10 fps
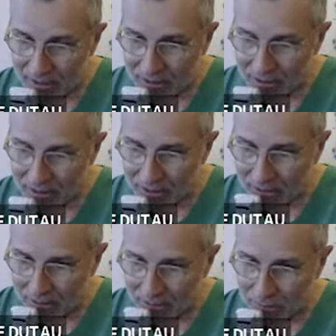
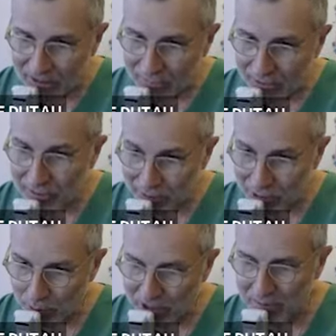the vast
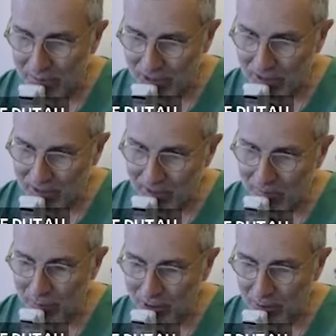majority were
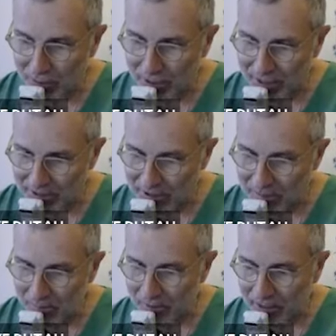very complicated
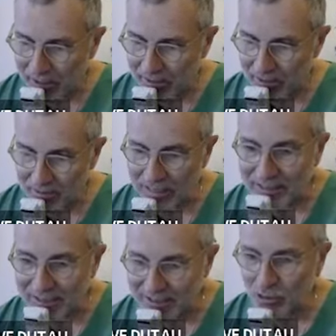and
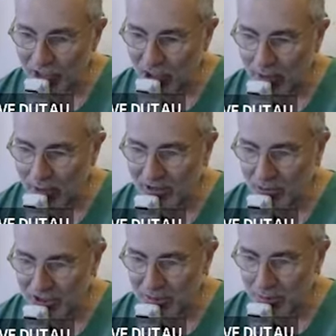at least required
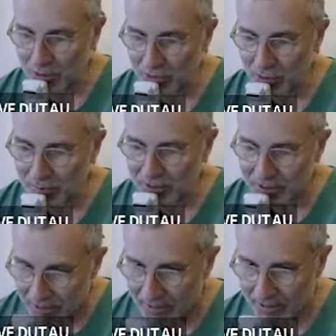rigid bronchoscopy
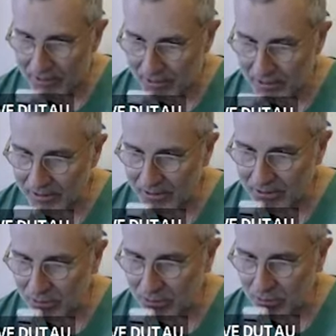
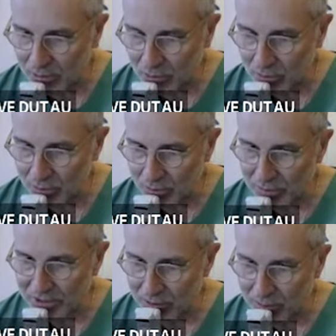
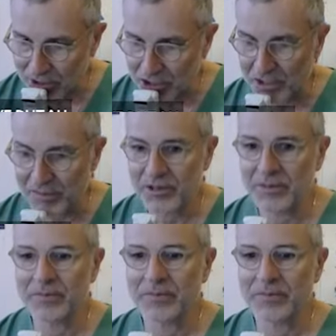to be achieved.